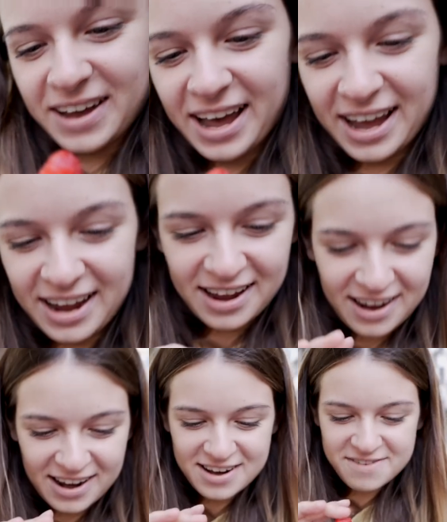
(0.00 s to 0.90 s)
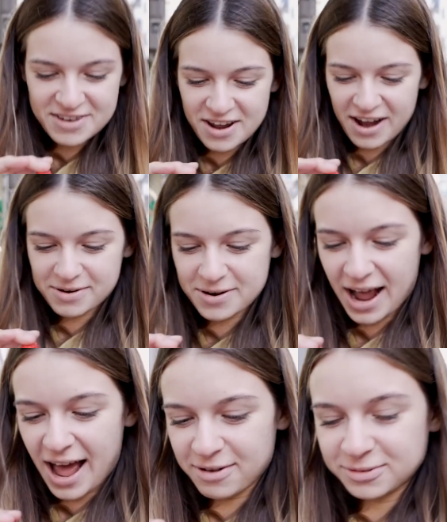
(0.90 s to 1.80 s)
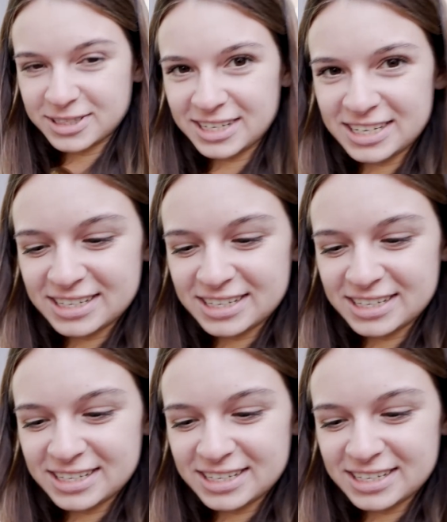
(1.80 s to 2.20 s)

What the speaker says: Okay. I don't even know how to eat